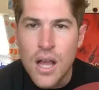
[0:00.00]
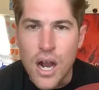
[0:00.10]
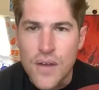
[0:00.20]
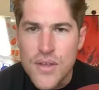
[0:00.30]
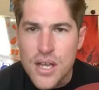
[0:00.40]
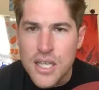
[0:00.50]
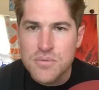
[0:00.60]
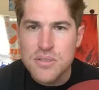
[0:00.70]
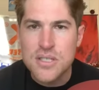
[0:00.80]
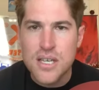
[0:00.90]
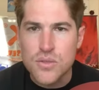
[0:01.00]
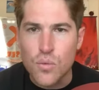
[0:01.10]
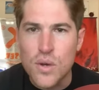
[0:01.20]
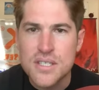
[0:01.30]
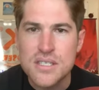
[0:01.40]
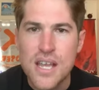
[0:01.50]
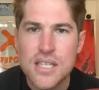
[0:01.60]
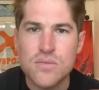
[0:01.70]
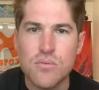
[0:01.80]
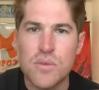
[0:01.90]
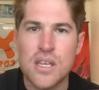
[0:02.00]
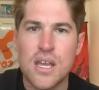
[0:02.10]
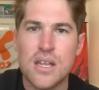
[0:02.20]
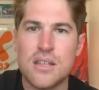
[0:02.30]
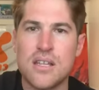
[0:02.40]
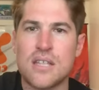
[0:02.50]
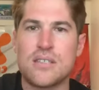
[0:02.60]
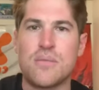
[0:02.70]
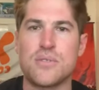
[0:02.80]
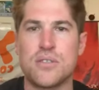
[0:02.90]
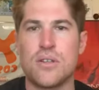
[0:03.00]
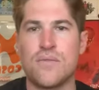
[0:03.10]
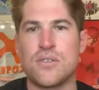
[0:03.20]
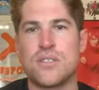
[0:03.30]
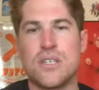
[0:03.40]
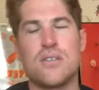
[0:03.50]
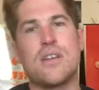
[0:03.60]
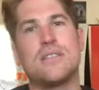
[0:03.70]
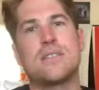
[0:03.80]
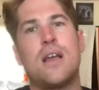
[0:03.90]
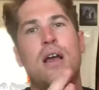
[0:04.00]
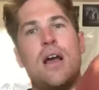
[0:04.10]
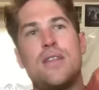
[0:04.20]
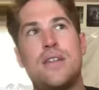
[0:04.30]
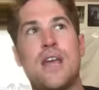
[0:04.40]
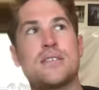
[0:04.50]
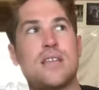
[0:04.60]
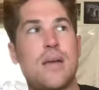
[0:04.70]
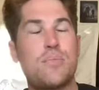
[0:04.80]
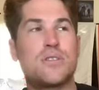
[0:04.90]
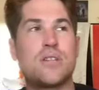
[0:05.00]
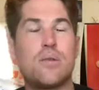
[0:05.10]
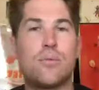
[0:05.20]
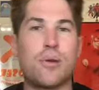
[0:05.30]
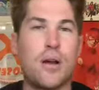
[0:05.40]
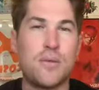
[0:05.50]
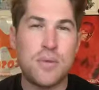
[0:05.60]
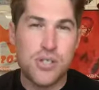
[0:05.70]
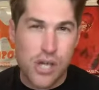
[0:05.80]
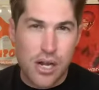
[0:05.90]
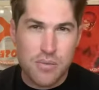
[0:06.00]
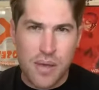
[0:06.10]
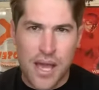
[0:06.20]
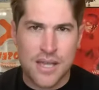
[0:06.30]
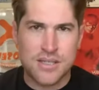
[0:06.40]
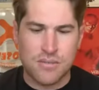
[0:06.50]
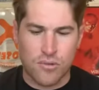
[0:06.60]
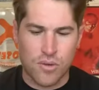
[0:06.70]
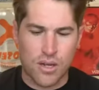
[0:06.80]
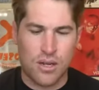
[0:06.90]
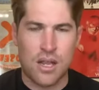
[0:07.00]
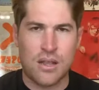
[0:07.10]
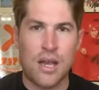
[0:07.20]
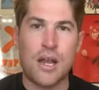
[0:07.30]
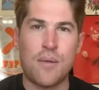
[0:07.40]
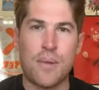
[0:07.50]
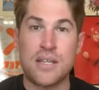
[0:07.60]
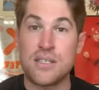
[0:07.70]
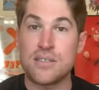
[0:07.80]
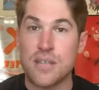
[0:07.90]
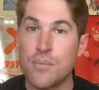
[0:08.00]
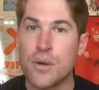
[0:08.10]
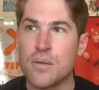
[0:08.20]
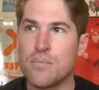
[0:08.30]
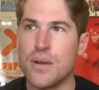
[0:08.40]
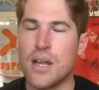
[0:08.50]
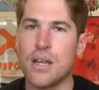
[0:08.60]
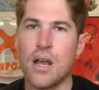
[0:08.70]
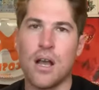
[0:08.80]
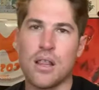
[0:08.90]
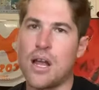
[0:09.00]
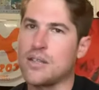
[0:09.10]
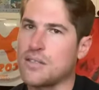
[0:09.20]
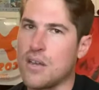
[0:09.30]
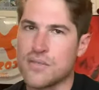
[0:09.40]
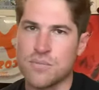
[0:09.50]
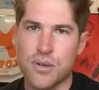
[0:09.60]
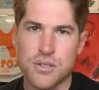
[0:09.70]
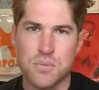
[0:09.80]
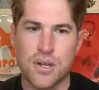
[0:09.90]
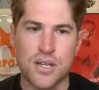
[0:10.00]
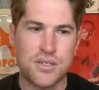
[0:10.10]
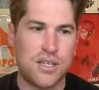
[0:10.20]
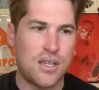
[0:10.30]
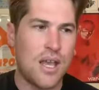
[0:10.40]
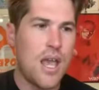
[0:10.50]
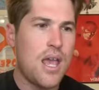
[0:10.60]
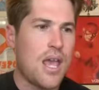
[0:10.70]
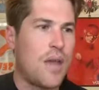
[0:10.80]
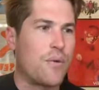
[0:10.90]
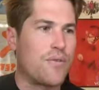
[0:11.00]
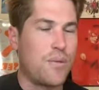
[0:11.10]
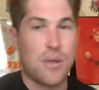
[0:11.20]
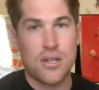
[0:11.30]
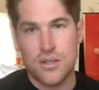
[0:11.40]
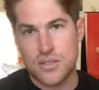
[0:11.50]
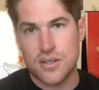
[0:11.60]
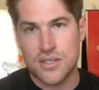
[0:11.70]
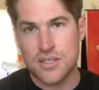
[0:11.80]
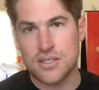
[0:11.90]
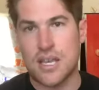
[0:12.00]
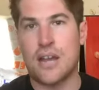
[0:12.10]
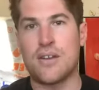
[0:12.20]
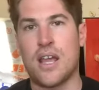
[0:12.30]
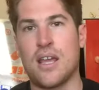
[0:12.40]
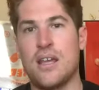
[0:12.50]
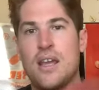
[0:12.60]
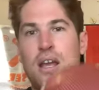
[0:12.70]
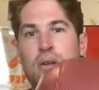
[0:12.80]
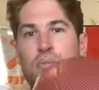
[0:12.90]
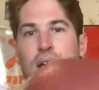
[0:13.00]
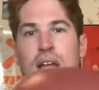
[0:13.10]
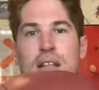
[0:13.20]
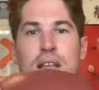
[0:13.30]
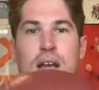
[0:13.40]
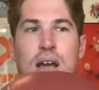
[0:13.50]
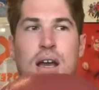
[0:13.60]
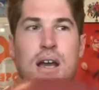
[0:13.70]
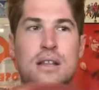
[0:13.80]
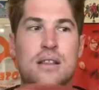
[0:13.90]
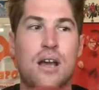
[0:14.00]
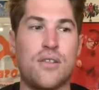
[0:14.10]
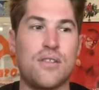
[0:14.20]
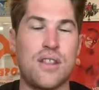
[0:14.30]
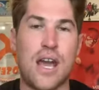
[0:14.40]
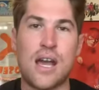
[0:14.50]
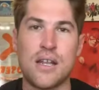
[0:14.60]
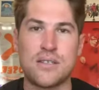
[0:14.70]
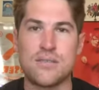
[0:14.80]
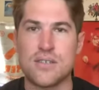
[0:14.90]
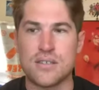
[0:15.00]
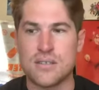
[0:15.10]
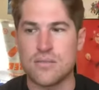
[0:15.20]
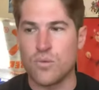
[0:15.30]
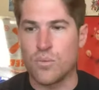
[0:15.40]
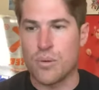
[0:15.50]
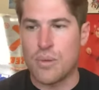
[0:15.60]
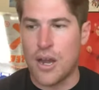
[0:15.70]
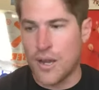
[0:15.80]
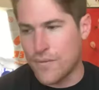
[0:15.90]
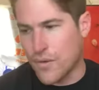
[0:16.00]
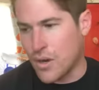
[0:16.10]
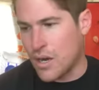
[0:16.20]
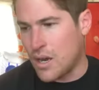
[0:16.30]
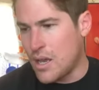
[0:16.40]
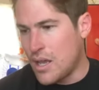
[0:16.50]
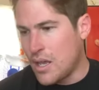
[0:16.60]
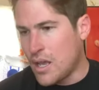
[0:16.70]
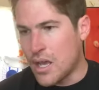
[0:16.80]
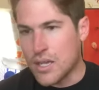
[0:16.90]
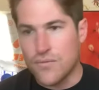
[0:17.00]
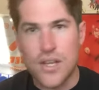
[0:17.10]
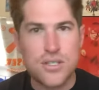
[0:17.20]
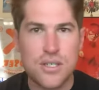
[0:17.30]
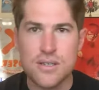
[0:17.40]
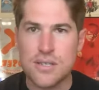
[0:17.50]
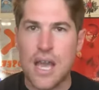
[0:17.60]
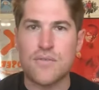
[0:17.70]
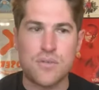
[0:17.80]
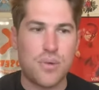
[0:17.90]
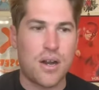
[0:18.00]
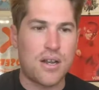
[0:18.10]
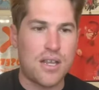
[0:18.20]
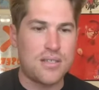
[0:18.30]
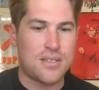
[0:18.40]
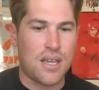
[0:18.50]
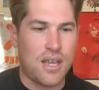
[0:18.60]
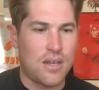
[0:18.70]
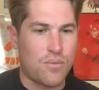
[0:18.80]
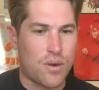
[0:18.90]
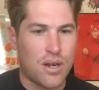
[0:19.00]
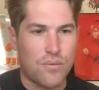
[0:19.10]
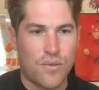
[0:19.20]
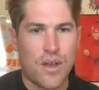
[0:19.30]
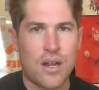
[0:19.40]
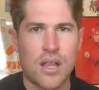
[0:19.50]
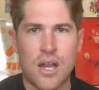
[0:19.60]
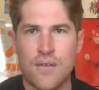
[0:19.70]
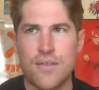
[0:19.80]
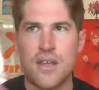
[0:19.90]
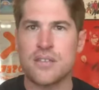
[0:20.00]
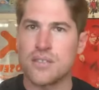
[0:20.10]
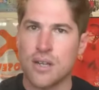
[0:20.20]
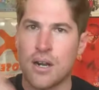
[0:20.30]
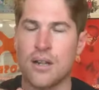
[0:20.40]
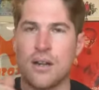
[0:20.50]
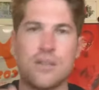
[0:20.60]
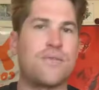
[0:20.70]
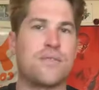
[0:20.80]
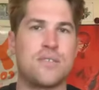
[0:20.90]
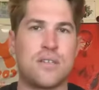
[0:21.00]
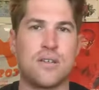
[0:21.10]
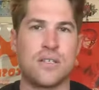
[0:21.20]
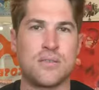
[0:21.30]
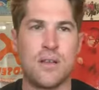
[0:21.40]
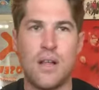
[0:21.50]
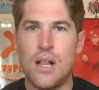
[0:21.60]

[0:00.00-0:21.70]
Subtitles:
RV Cosplay says, what's next when we're getting the next episode of your series? The next episode will probably be Shattered Past, and we're working on getting that out by December, but a lot of stuff's in post-production, and we're filming a new series this Saturday. But other than that, it's just, we're preparing for conventions, after parties, and we've got a lot of things started in our different series.